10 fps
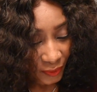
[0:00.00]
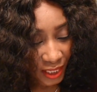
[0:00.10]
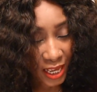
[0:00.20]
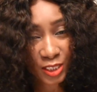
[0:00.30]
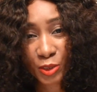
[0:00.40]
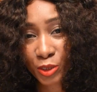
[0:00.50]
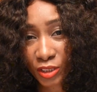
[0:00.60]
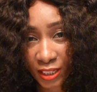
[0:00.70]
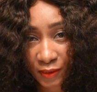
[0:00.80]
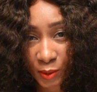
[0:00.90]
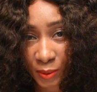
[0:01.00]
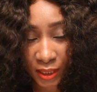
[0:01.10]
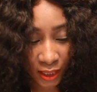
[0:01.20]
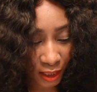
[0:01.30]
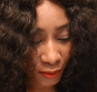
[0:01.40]
Yeah, so you just have to be
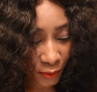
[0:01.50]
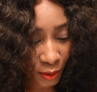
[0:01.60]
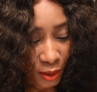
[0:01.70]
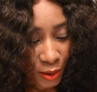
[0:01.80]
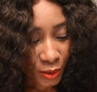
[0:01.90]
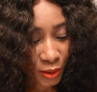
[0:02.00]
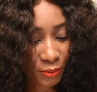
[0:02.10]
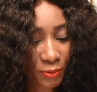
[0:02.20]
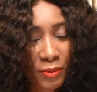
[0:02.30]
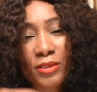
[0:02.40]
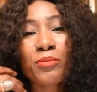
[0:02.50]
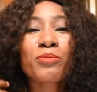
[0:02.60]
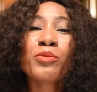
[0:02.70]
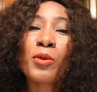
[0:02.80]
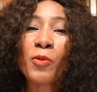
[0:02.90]
careful. So
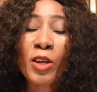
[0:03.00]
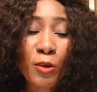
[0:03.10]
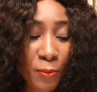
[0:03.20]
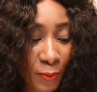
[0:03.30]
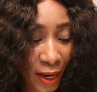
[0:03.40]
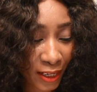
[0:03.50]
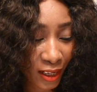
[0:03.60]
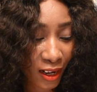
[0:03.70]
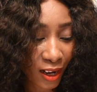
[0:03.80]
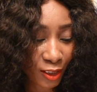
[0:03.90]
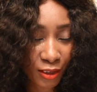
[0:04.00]
when you're buying a car,